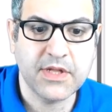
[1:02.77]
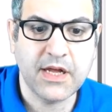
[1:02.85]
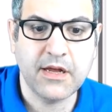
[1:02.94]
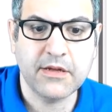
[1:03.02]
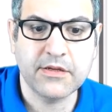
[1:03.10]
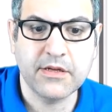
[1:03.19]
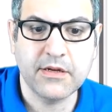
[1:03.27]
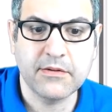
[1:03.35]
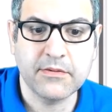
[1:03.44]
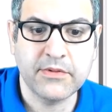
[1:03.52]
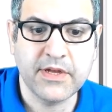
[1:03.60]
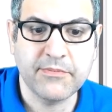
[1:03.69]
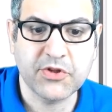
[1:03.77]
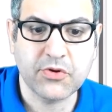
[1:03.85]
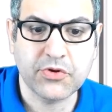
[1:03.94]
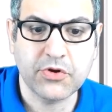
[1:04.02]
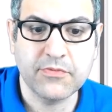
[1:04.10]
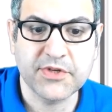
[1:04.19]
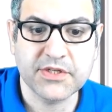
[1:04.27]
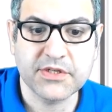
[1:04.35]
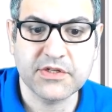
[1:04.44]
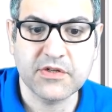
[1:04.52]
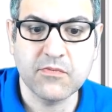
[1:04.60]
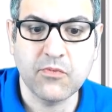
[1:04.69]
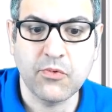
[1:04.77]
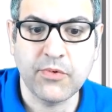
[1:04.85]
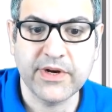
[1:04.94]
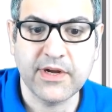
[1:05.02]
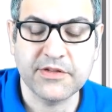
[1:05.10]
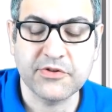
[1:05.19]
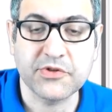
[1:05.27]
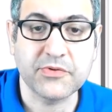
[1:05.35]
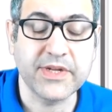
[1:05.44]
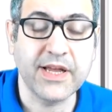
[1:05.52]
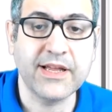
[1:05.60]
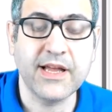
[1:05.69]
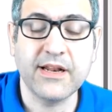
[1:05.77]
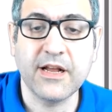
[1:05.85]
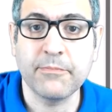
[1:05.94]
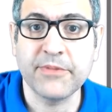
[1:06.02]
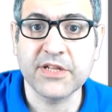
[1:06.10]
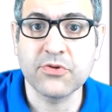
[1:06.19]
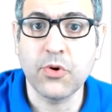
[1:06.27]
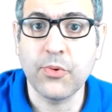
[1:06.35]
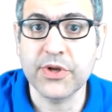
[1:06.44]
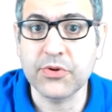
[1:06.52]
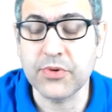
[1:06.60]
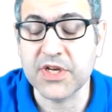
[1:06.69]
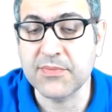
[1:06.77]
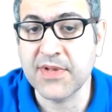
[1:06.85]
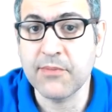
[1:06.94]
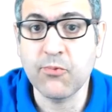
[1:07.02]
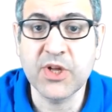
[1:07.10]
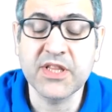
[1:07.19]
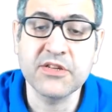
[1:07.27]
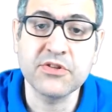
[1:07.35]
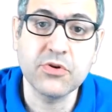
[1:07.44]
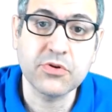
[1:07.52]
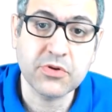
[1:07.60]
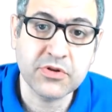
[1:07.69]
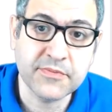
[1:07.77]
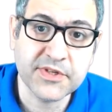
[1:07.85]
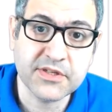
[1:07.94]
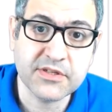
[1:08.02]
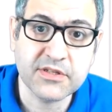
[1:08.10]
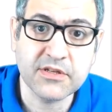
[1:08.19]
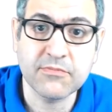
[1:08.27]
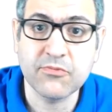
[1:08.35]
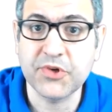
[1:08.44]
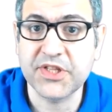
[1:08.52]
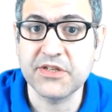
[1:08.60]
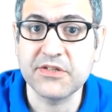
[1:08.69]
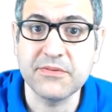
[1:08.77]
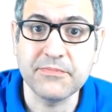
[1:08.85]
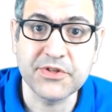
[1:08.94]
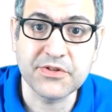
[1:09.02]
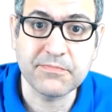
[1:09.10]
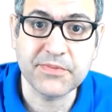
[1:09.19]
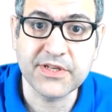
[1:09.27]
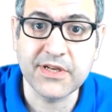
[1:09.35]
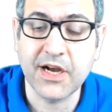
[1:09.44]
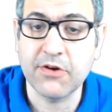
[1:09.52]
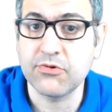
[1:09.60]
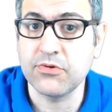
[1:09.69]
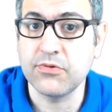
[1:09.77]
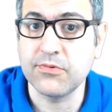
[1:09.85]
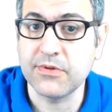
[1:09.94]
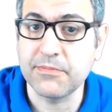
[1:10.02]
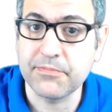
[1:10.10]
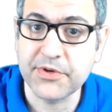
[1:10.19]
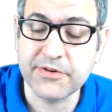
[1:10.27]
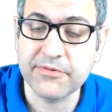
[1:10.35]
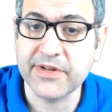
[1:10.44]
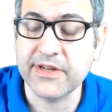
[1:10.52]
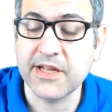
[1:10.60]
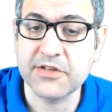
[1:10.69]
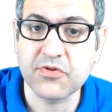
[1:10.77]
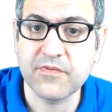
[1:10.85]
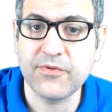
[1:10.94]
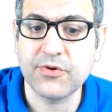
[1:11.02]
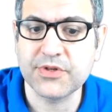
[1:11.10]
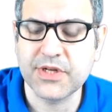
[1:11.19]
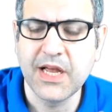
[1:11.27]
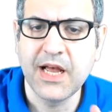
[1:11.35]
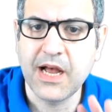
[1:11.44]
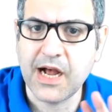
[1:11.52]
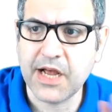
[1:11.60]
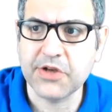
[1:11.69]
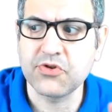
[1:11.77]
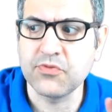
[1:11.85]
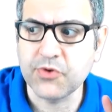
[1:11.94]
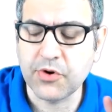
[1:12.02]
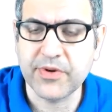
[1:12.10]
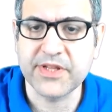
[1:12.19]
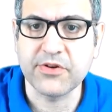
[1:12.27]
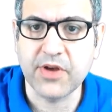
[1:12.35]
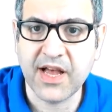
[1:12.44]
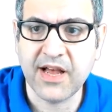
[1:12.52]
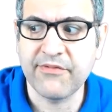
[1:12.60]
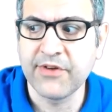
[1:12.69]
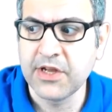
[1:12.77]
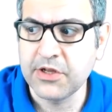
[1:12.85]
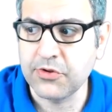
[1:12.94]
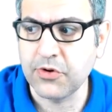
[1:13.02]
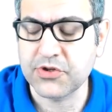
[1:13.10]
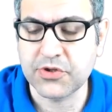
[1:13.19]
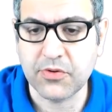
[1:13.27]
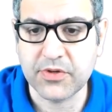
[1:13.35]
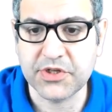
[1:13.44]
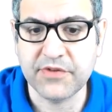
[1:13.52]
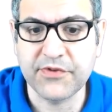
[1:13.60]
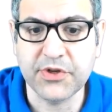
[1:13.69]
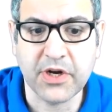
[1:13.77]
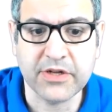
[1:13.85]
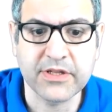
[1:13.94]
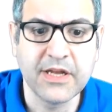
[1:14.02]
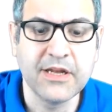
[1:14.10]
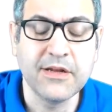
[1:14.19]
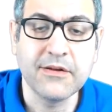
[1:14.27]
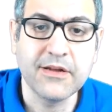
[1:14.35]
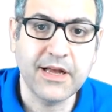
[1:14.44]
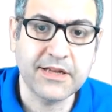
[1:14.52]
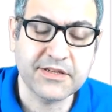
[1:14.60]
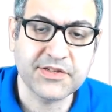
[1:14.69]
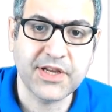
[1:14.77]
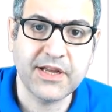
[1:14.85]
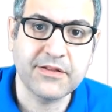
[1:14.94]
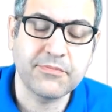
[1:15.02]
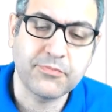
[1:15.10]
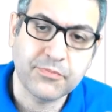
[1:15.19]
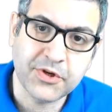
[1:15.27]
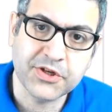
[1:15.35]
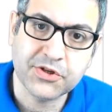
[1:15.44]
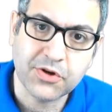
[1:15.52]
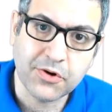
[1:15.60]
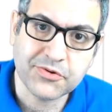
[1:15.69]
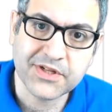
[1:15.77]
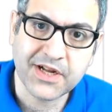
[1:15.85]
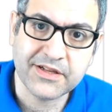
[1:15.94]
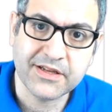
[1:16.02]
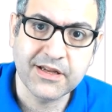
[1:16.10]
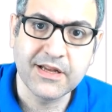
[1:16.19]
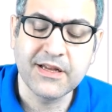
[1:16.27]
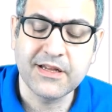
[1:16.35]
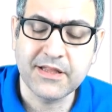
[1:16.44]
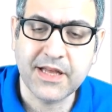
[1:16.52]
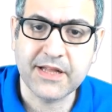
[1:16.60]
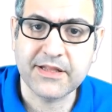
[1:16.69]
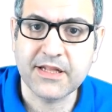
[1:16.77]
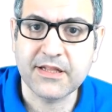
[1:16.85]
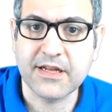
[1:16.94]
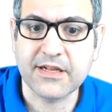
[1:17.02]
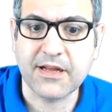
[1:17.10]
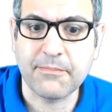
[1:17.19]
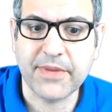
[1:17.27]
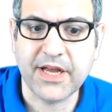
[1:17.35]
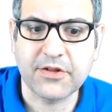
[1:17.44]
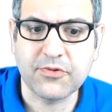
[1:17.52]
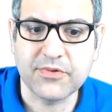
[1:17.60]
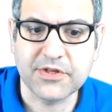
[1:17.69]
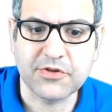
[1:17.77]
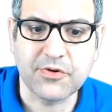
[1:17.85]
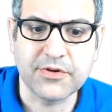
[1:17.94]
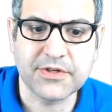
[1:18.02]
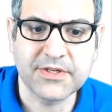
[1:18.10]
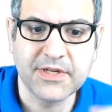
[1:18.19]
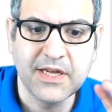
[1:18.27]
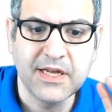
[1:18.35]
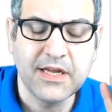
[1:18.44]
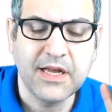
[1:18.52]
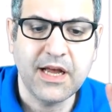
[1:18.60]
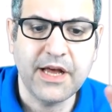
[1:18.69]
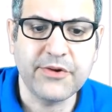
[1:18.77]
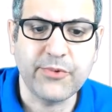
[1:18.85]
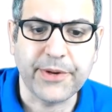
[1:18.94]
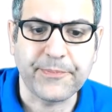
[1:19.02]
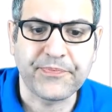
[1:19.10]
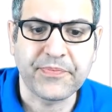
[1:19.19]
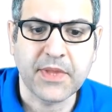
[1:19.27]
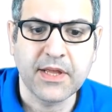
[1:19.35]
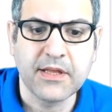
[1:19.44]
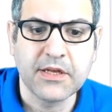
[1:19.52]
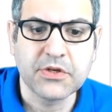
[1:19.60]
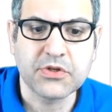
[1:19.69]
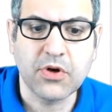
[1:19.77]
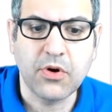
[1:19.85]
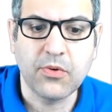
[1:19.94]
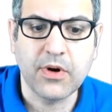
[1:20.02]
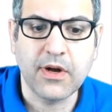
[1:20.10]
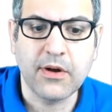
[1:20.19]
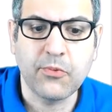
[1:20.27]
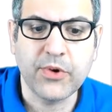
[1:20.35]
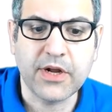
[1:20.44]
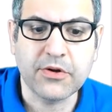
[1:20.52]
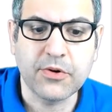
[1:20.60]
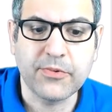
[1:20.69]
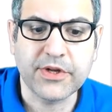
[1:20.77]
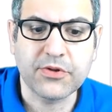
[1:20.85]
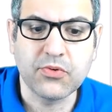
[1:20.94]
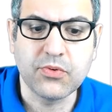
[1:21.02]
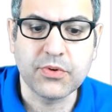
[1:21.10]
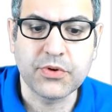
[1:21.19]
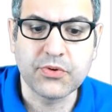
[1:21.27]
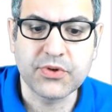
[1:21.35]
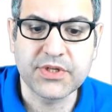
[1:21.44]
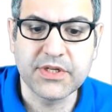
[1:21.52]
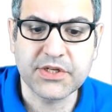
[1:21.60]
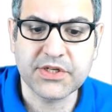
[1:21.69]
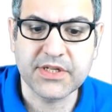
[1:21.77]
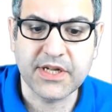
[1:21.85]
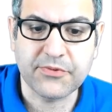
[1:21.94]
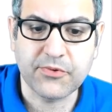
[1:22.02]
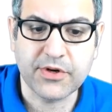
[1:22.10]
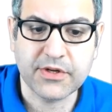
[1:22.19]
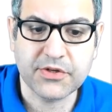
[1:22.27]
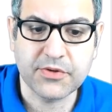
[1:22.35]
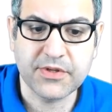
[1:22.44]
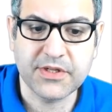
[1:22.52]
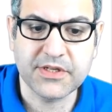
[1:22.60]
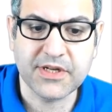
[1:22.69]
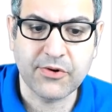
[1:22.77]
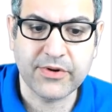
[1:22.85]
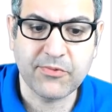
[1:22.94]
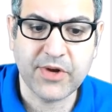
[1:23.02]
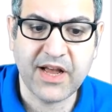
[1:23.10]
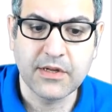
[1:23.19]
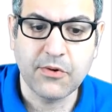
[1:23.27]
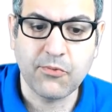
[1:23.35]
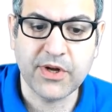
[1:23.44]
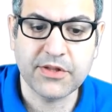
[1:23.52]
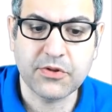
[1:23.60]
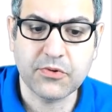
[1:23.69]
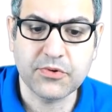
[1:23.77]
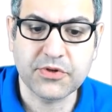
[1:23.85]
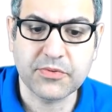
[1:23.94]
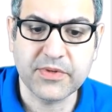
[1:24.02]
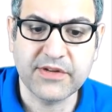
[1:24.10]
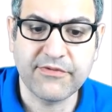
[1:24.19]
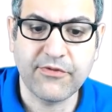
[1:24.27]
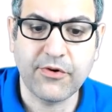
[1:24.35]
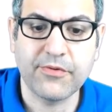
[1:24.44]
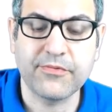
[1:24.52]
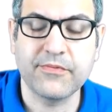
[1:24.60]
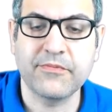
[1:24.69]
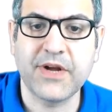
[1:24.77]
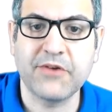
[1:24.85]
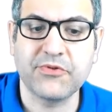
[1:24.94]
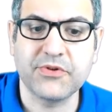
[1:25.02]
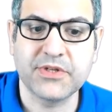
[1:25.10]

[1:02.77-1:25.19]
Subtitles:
I name it Autonomous System 103. Again, I'm not going to explain what is the autonomous system, what is the BGP, how to do the peering, and so forth. I assume you already have those knowledge. If you don't, as I said, please go study that and then come back to this course. Anyway, so we are going to use this network. So this is our, we have 1, 2, 3, 4 routers.